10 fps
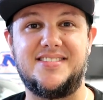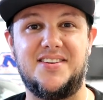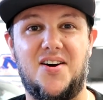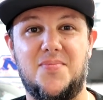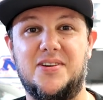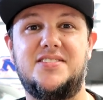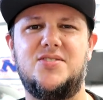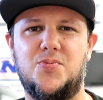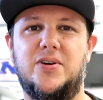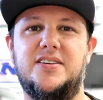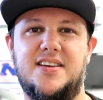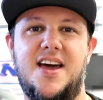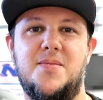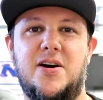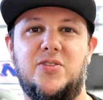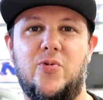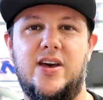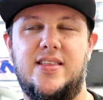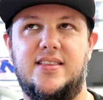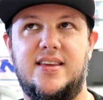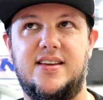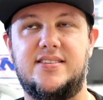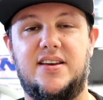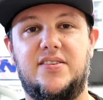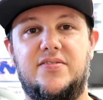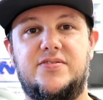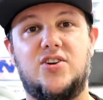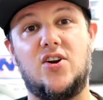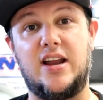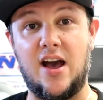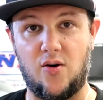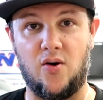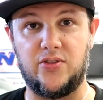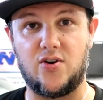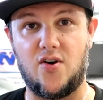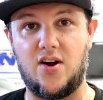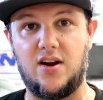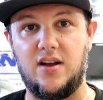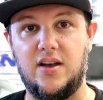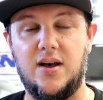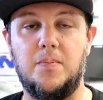So I'm super excited about the way that things have turned out on the car,